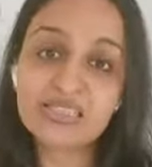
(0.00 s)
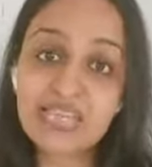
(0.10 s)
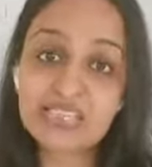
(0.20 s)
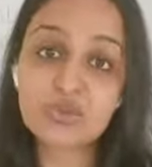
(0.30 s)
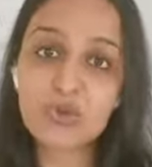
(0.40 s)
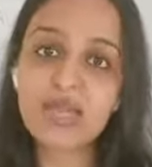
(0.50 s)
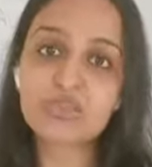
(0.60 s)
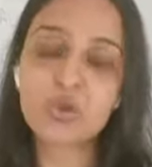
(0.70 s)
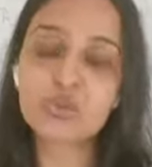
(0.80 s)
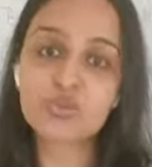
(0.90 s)
taste
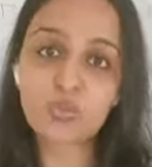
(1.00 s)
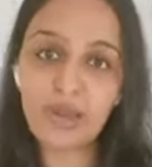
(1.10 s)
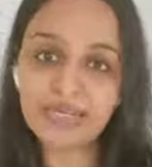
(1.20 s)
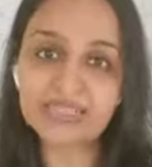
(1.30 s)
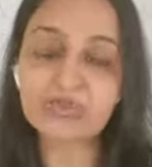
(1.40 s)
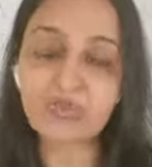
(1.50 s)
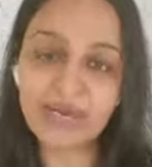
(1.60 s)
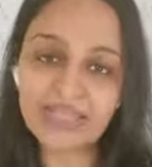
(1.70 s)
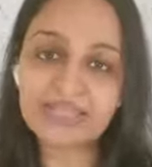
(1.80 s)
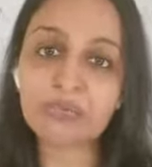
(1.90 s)
wise also
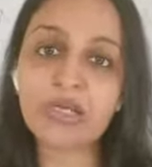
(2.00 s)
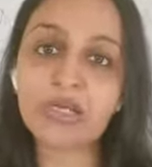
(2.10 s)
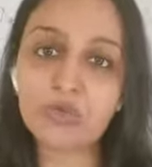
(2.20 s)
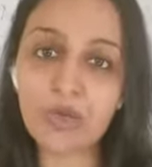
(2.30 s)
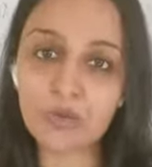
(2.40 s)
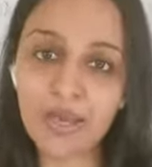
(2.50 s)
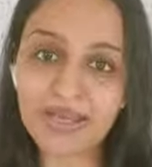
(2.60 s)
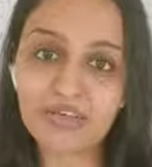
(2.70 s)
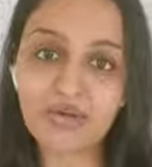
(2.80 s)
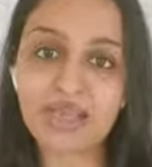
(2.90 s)
quite similar to our
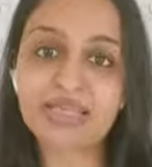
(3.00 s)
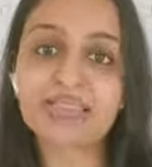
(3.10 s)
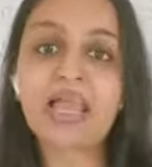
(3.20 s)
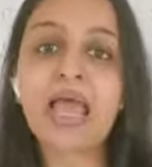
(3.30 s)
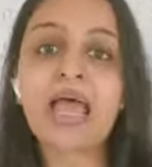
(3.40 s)
white rice.